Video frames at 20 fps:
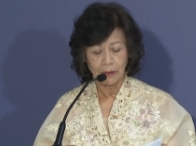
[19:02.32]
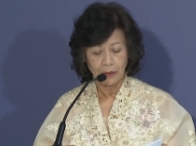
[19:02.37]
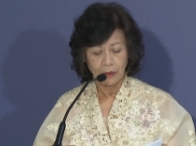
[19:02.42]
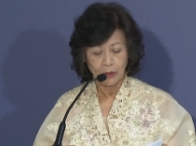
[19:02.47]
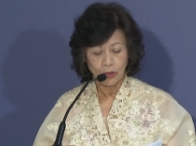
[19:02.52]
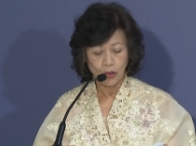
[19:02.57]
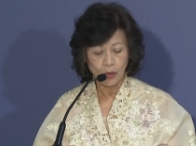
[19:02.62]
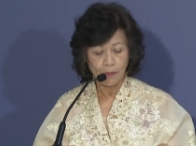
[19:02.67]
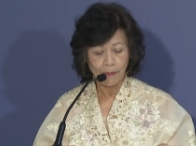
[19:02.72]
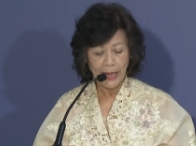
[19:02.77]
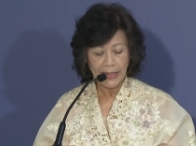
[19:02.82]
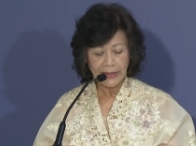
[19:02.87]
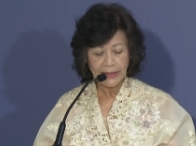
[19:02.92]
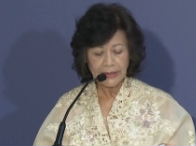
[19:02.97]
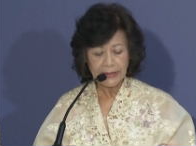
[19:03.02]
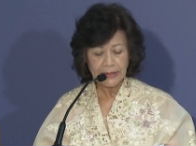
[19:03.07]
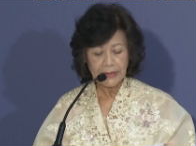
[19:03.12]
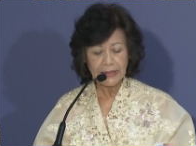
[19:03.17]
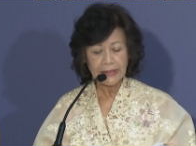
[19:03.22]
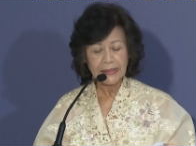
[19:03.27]

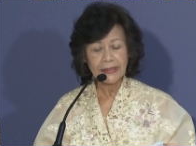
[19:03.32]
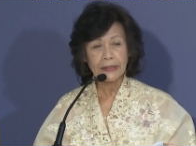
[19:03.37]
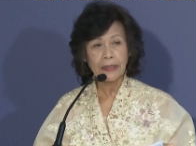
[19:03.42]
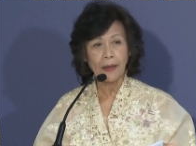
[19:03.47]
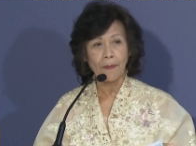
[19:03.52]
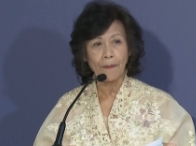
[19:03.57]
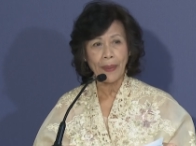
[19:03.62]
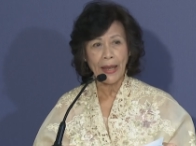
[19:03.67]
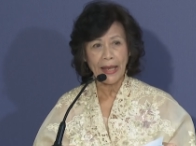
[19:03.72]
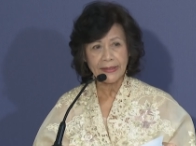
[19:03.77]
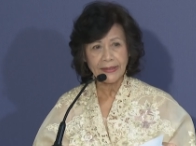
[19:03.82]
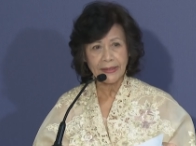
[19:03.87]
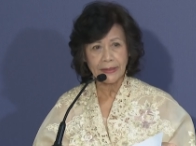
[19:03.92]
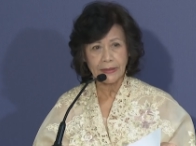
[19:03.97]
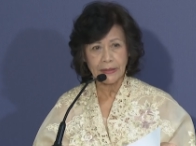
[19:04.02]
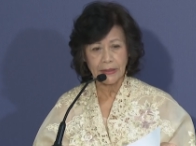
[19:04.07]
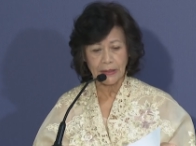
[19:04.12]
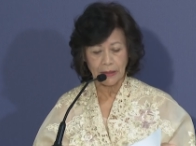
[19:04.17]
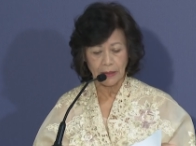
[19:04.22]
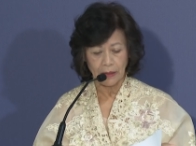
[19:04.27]
humanity's
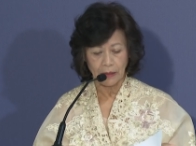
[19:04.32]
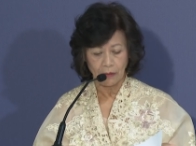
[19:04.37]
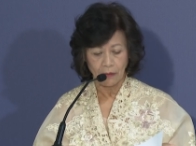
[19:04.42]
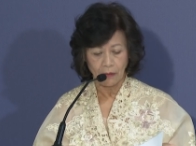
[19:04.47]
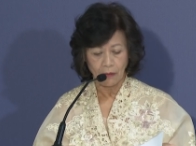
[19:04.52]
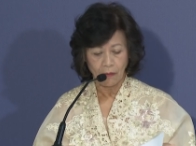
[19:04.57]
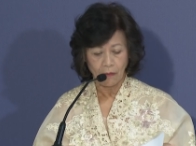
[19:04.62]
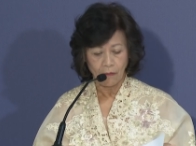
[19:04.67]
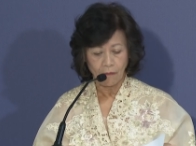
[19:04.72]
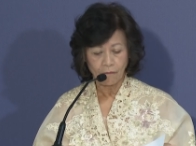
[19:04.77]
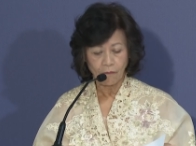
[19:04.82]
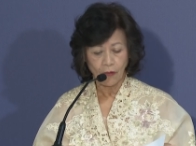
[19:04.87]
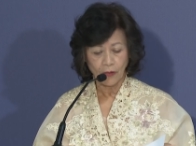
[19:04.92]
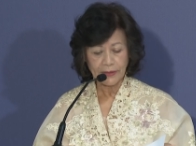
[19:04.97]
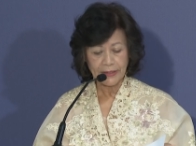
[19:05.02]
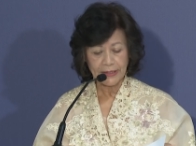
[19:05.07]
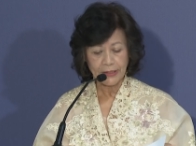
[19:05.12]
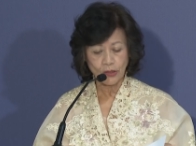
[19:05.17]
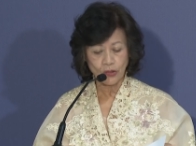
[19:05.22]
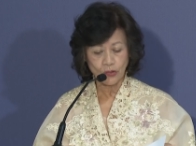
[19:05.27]
capacity for
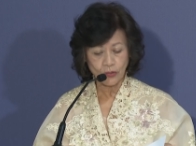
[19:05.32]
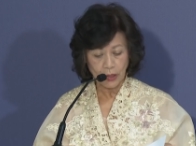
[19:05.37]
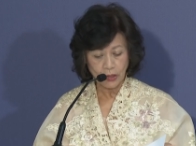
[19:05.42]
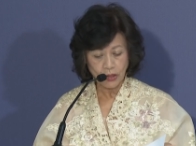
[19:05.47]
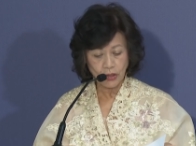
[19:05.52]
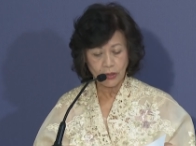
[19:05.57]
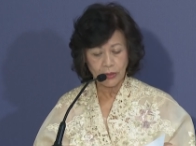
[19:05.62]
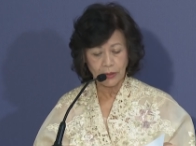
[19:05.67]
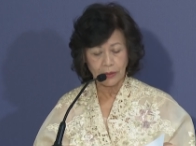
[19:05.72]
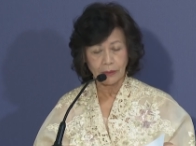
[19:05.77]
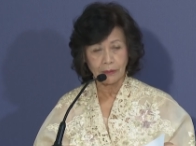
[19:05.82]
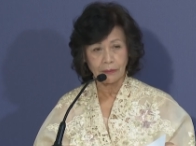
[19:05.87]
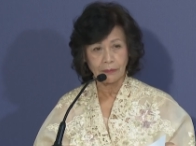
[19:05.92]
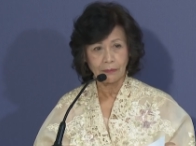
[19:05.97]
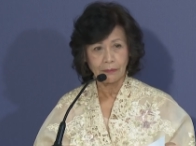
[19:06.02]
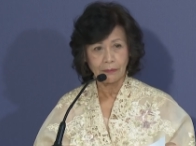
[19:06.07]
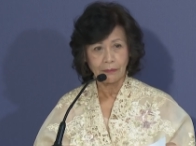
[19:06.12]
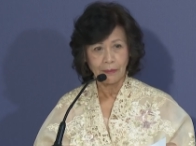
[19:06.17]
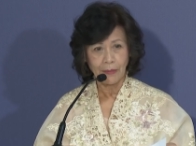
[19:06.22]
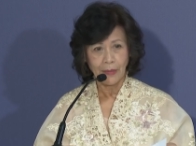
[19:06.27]
destruction
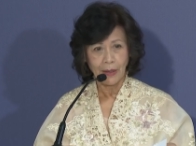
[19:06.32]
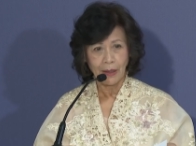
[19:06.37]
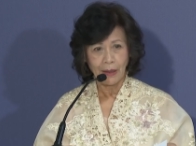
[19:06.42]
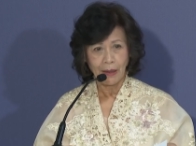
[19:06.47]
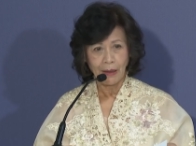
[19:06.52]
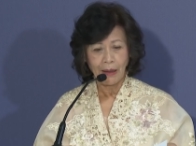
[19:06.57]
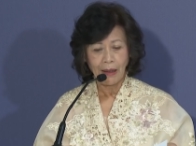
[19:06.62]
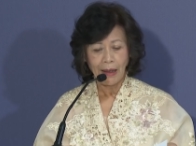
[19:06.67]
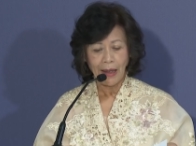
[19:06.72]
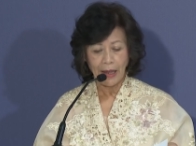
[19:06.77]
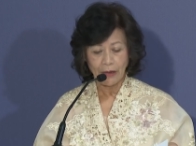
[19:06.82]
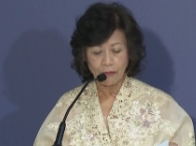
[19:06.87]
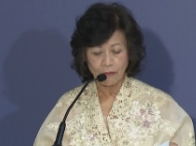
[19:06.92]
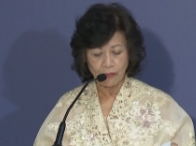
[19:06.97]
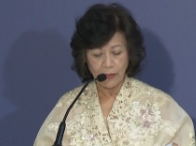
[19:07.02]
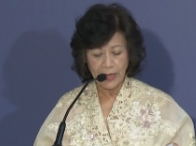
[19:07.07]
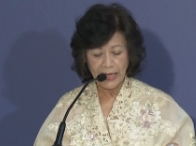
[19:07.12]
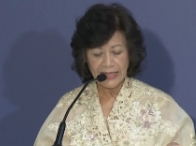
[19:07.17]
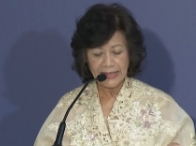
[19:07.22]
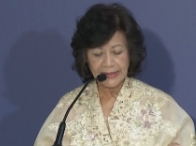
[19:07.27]
and
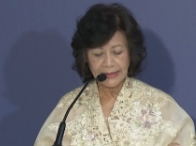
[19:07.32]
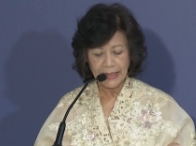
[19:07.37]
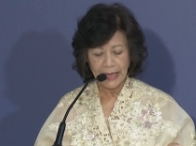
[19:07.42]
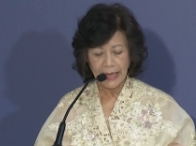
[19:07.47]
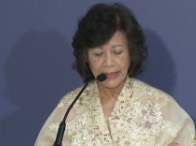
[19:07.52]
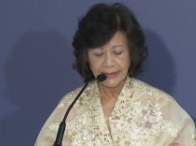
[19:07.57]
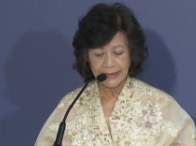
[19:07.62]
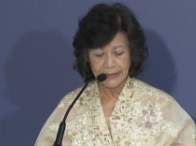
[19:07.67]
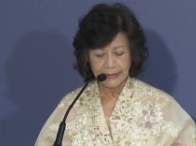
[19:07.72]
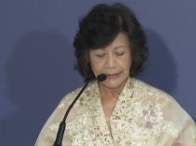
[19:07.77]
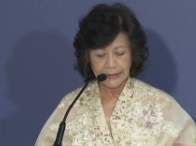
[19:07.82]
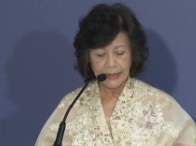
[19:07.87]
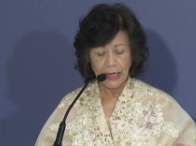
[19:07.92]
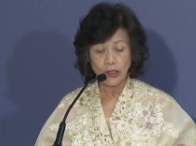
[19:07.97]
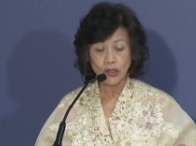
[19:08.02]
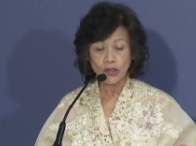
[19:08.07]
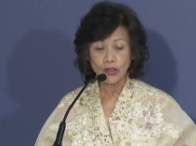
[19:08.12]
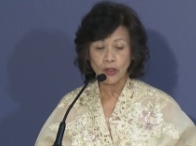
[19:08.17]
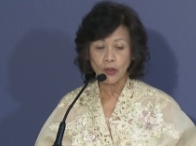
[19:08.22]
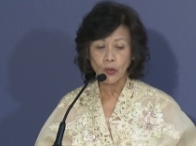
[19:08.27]
raise
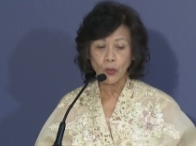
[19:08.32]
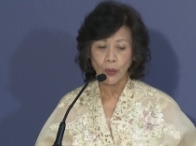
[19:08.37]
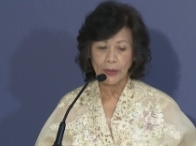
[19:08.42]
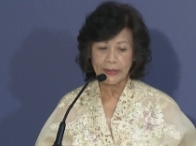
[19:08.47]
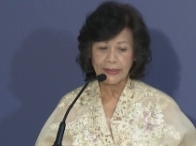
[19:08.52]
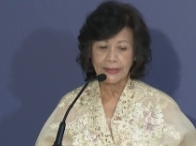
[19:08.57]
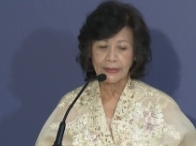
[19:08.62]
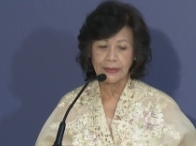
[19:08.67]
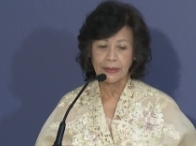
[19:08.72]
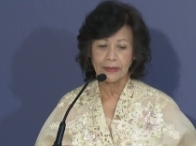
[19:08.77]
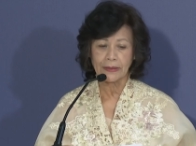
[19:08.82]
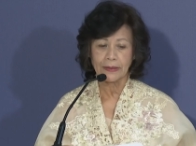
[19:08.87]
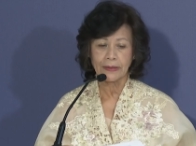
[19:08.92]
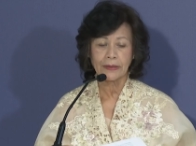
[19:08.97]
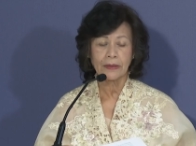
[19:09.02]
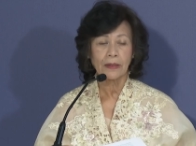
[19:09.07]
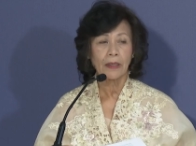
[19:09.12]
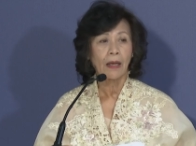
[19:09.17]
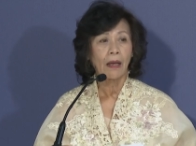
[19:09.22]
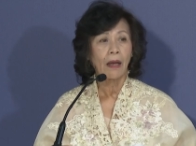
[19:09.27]
existential
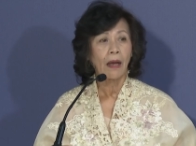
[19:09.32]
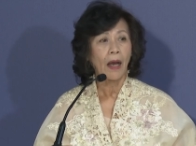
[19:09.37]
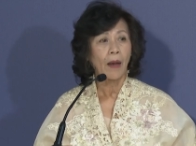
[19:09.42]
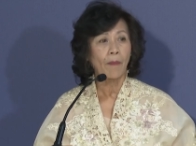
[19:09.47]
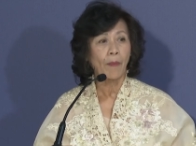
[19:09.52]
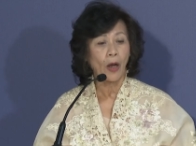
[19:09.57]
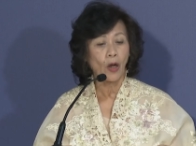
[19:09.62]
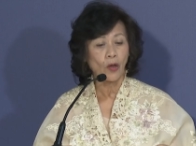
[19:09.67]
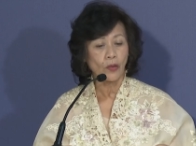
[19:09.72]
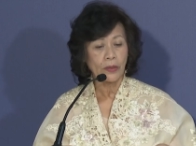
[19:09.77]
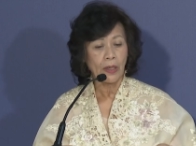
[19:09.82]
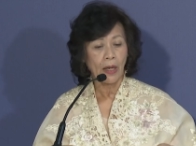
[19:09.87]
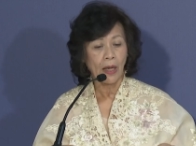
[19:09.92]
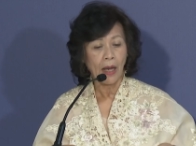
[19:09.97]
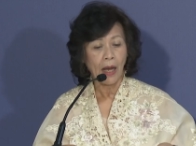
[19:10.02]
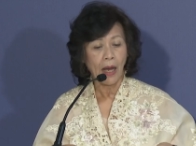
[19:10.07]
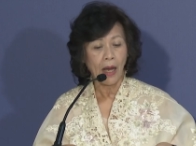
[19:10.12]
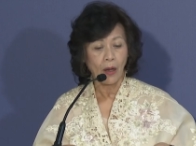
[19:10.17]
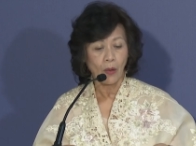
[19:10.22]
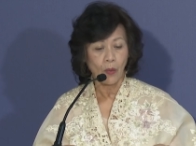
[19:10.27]
questions about
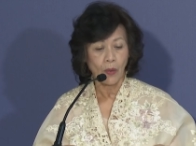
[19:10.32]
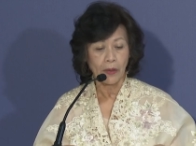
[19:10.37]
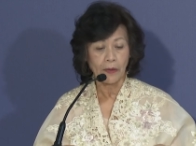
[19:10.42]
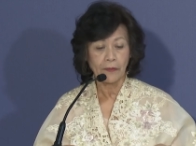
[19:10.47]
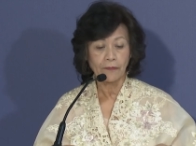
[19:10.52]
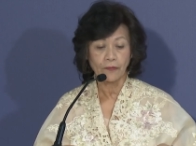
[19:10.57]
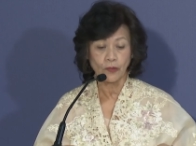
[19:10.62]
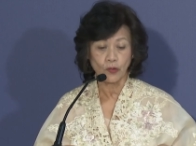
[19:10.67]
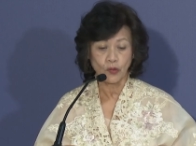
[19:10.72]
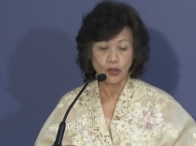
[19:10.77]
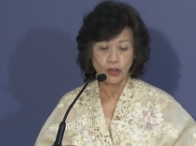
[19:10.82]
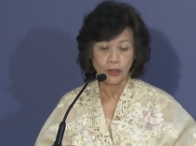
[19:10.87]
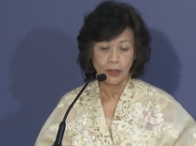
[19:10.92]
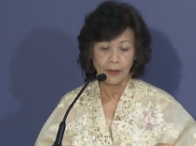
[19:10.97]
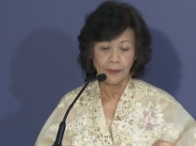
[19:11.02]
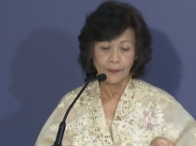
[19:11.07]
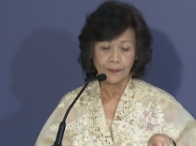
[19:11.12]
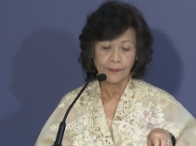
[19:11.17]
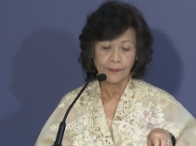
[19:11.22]
our future.